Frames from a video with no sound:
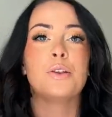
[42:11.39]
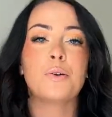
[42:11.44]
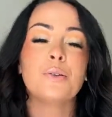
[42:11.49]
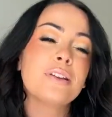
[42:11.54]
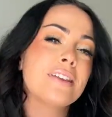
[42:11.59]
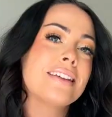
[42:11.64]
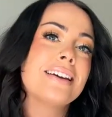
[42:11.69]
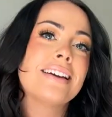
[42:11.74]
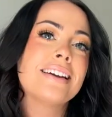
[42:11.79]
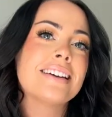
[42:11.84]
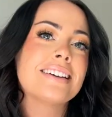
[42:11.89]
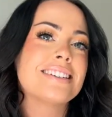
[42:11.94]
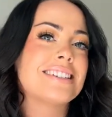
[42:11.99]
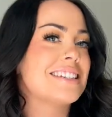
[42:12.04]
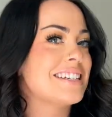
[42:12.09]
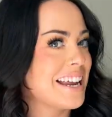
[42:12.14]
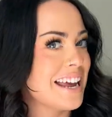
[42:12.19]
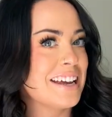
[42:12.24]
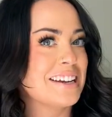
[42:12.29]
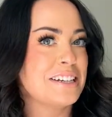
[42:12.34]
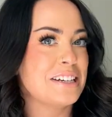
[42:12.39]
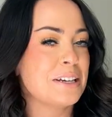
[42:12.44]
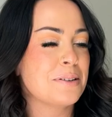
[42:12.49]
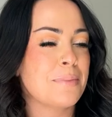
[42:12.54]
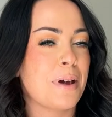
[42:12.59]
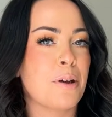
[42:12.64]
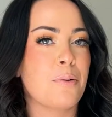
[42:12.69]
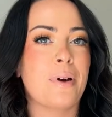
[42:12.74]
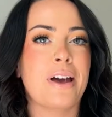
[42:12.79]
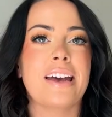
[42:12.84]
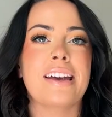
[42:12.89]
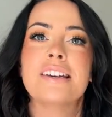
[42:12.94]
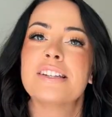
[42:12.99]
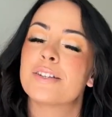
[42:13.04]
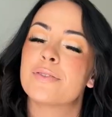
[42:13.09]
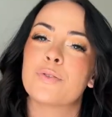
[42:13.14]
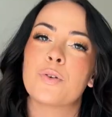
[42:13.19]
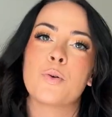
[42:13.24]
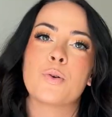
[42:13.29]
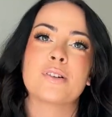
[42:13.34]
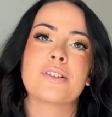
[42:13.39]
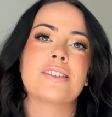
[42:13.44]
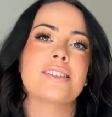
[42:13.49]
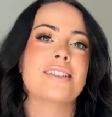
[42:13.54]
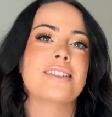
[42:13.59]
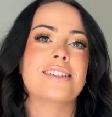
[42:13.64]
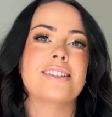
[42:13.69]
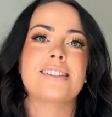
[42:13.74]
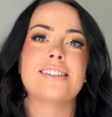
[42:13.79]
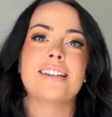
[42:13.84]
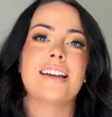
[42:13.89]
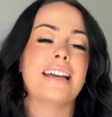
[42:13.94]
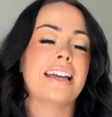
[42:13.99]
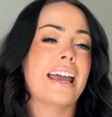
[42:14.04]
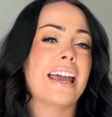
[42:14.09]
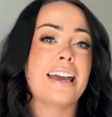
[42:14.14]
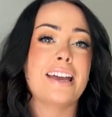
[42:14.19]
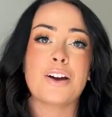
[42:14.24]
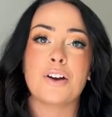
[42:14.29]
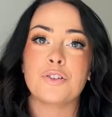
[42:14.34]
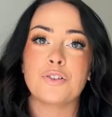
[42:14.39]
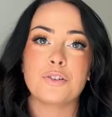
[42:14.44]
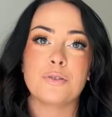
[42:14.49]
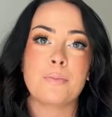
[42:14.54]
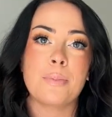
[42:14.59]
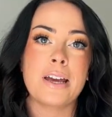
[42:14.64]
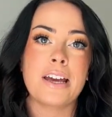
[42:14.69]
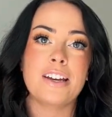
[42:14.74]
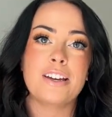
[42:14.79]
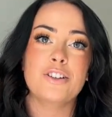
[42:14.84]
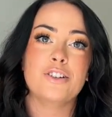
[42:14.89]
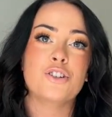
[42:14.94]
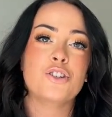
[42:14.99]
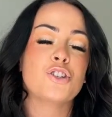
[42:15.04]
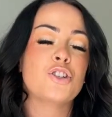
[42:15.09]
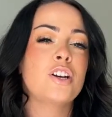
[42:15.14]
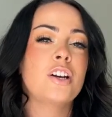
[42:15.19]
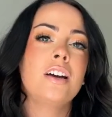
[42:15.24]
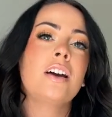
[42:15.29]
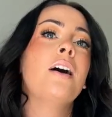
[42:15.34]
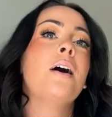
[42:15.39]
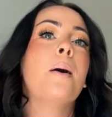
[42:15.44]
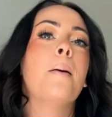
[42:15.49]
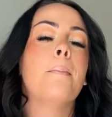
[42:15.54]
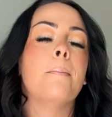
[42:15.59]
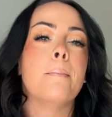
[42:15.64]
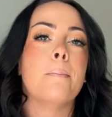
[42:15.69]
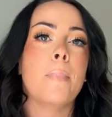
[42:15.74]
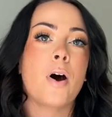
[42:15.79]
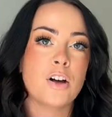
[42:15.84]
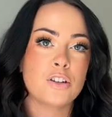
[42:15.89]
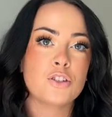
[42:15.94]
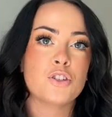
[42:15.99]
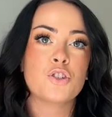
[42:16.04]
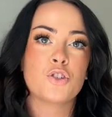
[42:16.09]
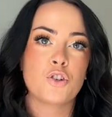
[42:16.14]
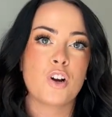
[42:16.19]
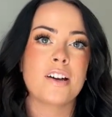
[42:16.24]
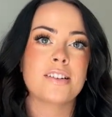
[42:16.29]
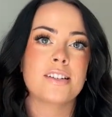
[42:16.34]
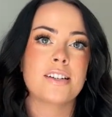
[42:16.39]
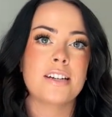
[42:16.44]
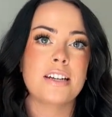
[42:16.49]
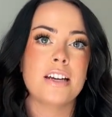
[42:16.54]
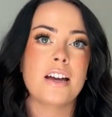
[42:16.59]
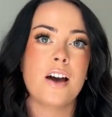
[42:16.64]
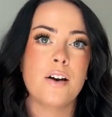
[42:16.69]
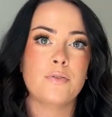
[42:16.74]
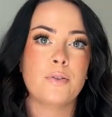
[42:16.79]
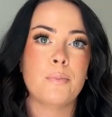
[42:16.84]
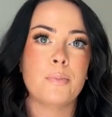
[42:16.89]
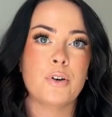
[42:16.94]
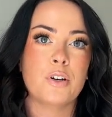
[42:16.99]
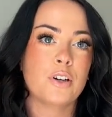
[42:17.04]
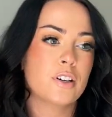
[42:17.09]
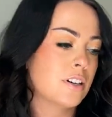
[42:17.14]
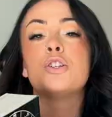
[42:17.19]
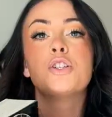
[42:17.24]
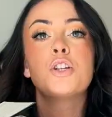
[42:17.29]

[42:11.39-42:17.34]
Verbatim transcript: The only thing standing in my way is, of course, this like 800 page monstrosity of a book.